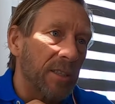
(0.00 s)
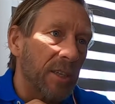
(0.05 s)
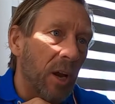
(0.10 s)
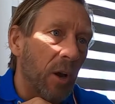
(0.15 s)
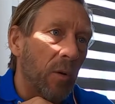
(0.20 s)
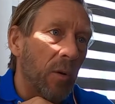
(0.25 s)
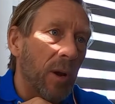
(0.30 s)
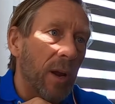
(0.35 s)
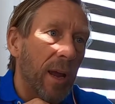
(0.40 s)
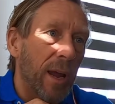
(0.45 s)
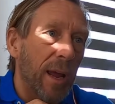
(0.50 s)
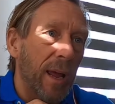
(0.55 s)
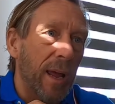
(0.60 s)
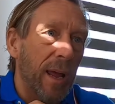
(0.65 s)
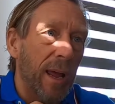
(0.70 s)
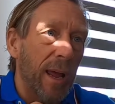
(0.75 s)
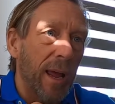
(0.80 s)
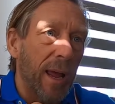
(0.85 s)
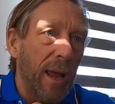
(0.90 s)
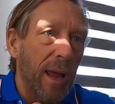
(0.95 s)
so
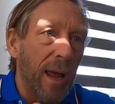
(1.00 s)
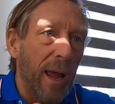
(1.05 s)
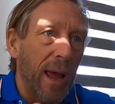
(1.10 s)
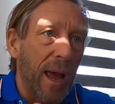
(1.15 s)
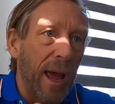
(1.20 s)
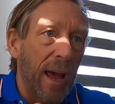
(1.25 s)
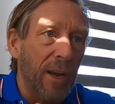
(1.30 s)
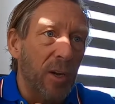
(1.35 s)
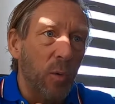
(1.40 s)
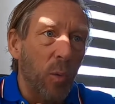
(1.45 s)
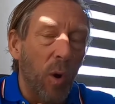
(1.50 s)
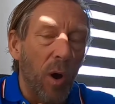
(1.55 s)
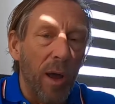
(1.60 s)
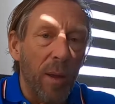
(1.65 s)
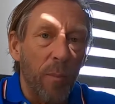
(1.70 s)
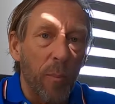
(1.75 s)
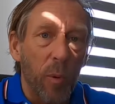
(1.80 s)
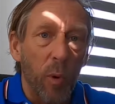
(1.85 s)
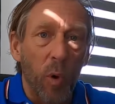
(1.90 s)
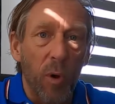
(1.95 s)
how do I
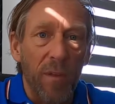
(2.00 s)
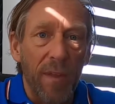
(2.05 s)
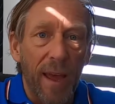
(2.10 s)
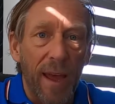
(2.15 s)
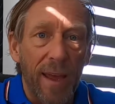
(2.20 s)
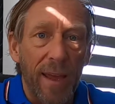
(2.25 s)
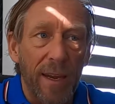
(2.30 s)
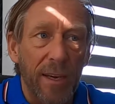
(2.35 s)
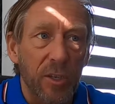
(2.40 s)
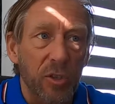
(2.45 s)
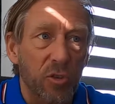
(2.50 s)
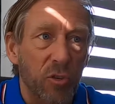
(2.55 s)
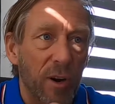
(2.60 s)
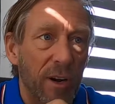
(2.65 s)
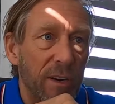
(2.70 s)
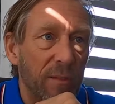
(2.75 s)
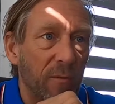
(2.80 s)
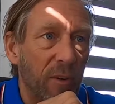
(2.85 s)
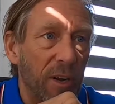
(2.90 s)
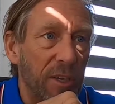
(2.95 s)
employ that in a
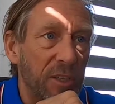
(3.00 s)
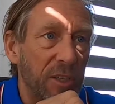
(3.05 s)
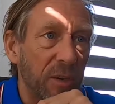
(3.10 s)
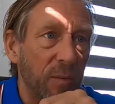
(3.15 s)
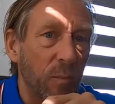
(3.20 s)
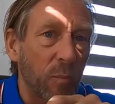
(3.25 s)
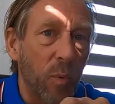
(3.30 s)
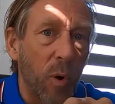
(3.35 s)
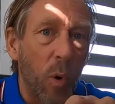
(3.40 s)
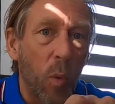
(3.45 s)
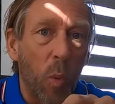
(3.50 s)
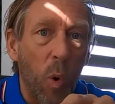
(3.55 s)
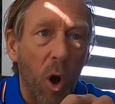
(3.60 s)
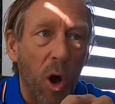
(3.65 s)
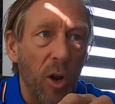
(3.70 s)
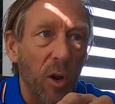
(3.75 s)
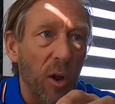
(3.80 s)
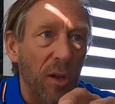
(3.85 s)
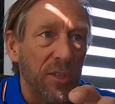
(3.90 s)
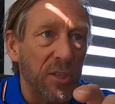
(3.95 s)
training regime? Well, what
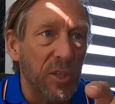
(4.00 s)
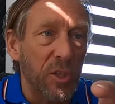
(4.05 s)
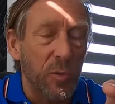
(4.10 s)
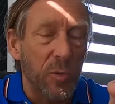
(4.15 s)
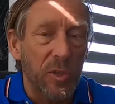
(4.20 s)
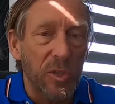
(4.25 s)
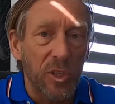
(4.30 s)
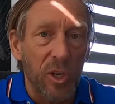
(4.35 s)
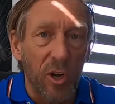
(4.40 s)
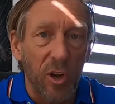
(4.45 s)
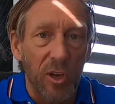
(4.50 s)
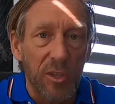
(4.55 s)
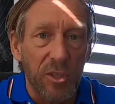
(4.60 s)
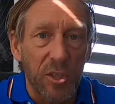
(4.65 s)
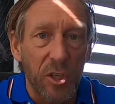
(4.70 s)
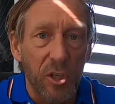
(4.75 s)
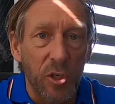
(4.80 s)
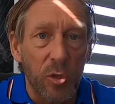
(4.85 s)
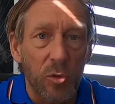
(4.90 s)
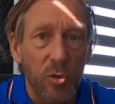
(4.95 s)
I like to do is I like
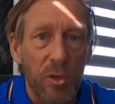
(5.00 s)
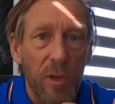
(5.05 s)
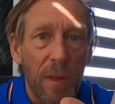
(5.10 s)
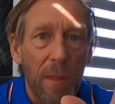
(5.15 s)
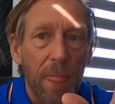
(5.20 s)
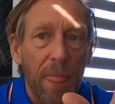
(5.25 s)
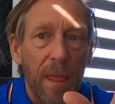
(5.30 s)
to use